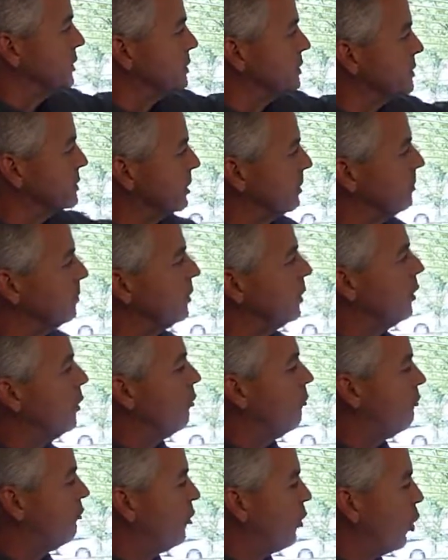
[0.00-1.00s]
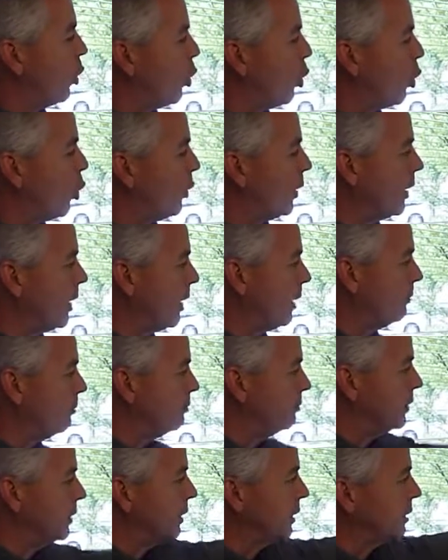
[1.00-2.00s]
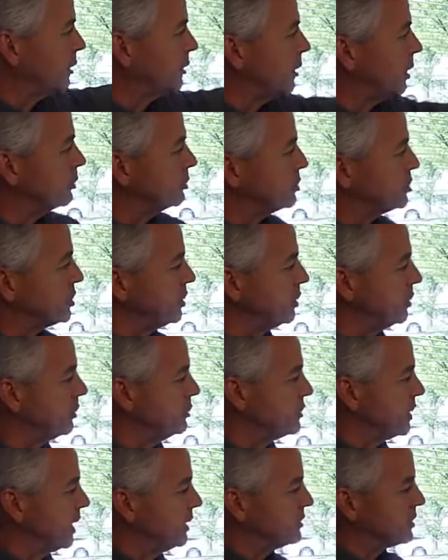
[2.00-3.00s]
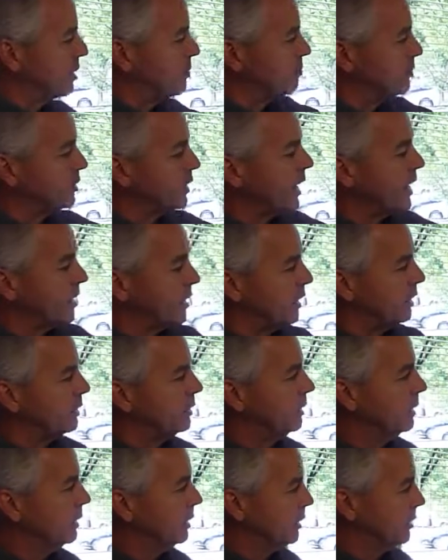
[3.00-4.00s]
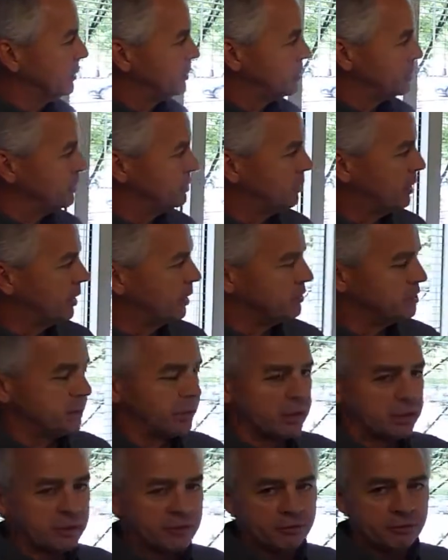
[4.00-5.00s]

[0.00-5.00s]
and some faux conductor shields and some lighting to get the